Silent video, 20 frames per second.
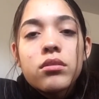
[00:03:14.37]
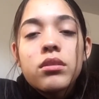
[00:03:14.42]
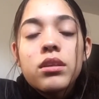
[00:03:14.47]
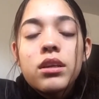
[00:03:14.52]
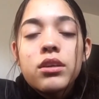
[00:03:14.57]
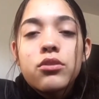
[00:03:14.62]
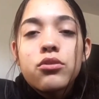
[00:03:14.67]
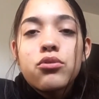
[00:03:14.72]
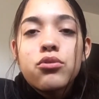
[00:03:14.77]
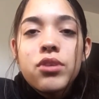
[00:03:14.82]

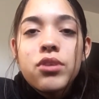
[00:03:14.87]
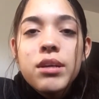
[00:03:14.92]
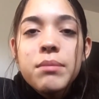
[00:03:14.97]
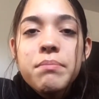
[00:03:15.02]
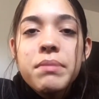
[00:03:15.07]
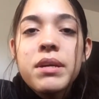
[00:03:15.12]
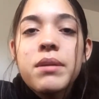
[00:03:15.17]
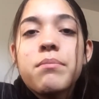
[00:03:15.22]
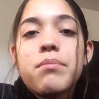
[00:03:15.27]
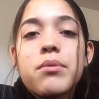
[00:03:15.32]
like 3
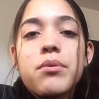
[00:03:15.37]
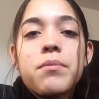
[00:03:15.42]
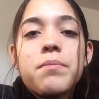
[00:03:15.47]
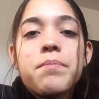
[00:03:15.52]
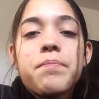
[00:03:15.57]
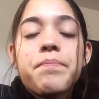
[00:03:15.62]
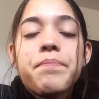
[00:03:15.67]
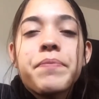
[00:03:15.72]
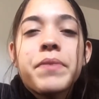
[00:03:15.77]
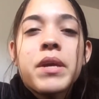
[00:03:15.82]
people,
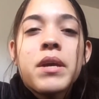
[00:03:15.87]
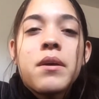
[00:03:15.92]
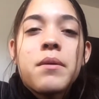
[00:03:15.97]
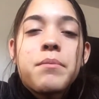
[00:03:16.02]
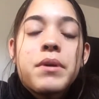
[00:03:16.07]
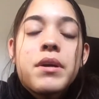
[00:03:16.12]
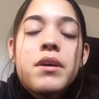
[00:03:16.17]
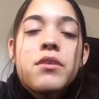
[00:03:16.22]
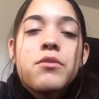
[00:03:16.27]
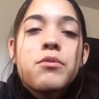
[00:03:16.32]

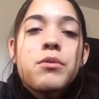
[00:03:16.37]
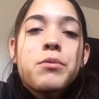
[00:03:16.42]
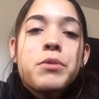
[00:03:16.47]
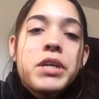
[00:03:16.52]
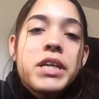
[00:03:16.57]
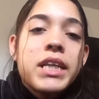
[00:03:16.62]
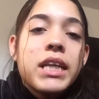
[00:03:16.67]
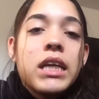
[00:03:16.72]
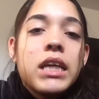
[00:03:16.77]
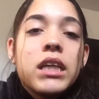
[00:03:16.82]
because we were
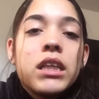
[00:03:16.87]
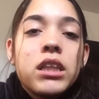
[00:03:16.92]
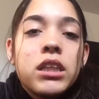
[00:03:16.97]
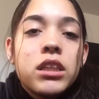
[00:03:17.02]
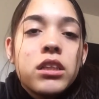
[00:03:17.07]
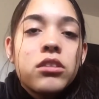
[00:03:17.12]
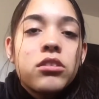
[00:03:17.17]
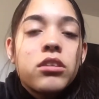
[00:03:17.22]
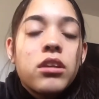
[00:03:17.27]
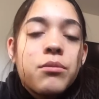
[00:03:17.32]
in
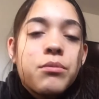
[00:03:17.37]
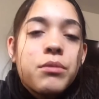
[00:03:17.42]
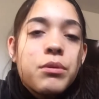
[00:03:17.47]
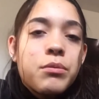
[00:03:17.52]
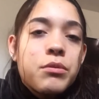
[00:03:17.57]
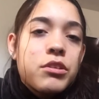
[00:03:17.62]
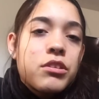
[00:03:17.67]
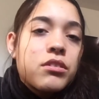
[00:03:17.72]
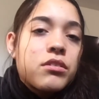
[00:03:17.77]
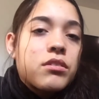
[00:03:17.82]
English and we
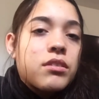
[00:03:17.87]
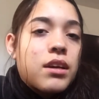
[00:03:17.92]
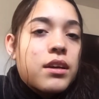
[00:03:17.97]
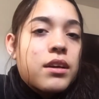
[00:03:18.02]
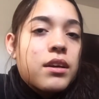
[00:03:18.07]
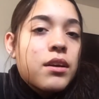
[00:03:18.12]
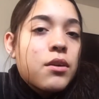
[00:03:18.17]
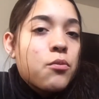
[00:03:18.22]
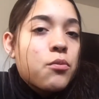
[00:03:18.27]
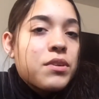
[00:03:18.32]
were just
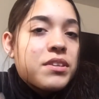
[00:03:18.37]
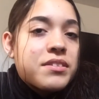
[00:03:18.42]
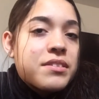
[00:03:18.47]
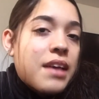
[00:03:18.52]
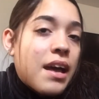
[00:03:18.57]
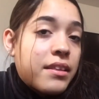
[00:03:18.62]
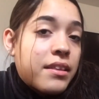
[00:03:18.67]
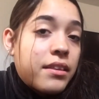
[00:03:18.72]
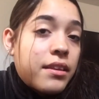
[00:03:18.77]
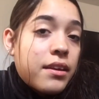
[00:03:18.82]
like, we
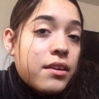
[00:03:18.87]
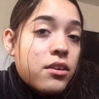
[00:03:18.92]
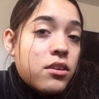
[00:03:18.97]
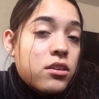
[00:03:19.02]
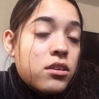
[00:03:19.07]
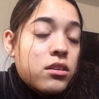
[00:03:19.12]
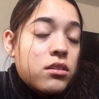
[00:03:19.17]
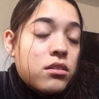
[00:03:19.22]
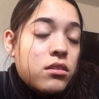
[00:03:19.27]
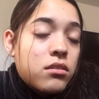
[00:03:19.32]
sat
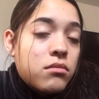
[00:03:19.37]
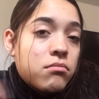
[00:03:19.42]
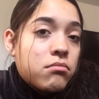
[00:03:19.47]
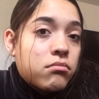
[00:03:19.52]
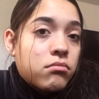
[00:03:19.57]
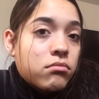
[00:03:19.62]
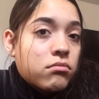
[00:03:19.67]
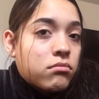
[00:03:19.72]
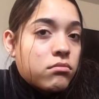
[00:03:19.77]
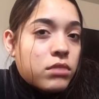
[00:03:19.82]
there
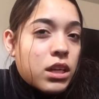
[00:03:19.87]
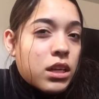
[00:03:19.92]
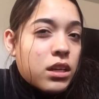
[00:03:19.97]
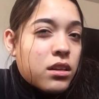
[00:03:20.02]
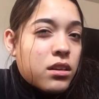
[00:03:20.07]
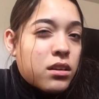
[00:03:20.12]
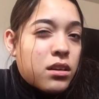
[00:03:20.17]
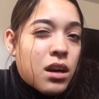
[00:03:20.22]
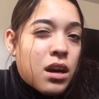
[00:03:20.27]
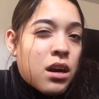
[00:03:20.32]
like
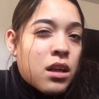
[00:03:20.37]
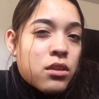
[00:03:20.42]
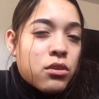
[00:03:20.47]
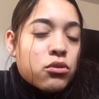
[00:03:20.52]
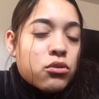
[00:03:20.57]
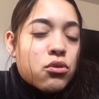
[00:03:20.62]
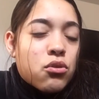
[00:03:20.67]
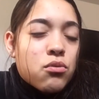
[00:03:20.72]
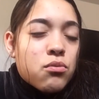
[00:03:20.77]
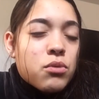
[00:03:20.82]
out
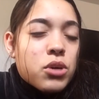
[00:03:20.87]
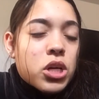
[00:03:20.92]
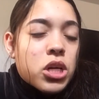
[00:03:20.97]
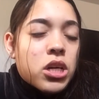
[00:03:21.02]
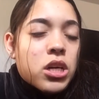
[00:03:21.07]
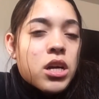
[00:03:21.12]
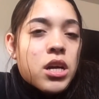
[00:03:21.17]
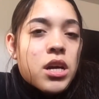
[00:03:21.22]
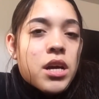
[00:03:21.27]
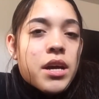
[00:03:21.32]
of nowhere
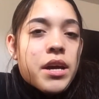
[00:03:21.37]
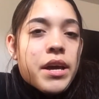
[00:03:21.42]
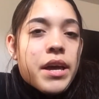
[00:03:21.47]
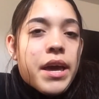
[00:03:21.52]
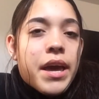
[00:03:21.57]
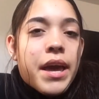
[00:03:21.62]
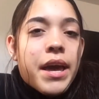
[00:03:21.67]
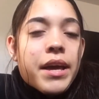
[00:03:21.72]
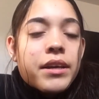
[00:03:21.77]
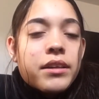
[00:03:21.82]

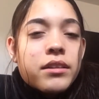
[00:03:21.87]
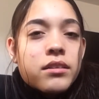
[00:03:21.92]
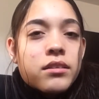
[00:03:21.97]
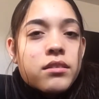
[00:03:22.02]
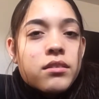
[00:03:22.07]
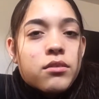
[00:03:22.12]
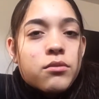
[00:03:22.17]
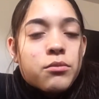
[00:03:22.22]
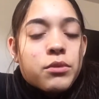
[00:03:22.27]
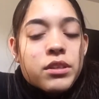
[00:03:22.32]

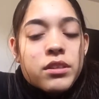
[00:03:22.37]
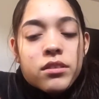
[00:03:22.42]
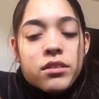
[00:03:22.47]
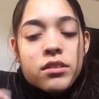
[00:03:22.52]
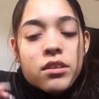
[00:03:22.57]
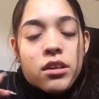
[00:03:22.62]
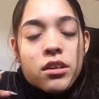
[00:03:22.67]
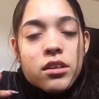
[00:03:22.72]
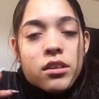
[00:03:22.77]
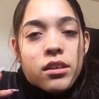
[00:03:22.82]
and we
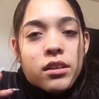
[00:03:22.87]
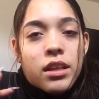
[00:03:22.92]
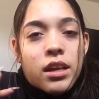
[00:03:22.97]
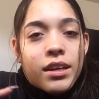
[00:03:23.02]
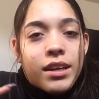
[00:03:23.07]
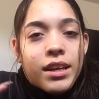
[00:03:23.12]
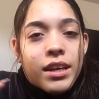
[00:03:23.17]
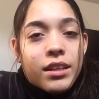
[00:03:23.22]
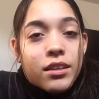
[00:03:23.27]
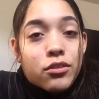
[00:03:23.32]
started
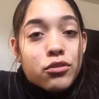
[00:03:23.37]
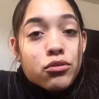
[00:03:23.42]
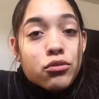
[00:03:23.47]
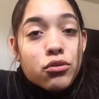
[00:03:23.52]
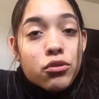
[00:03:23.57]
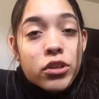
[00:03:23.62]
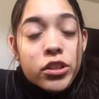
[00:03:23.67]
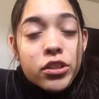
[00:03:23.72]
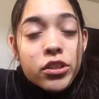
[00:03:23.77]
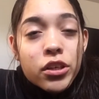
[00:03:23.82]
like getting to
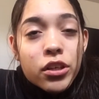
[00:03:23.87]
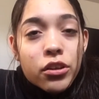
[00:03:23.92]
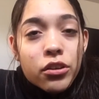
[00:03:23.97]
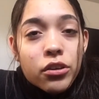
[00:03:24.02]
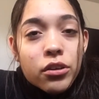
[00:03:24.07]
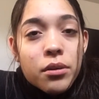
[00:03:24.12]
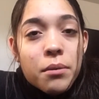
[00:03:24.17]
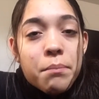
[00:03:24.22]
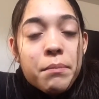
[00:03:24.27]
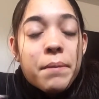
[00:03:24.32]
know each other.
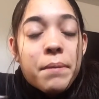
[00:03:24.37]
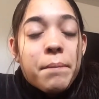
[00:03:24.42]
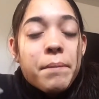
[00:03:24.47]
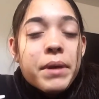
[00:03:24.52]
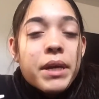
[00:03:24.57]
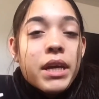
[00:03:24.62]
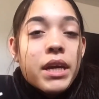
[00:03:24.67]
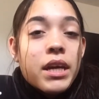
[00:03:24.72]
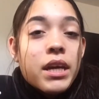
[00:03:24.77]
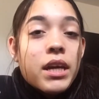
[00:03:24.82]
But
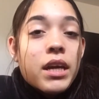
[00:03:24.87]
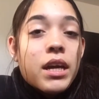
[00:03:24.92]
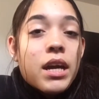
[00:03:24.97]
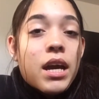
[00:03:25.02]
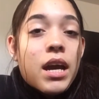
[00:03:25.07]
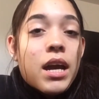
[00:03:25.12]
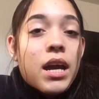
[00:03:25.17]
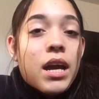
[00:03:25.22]
me,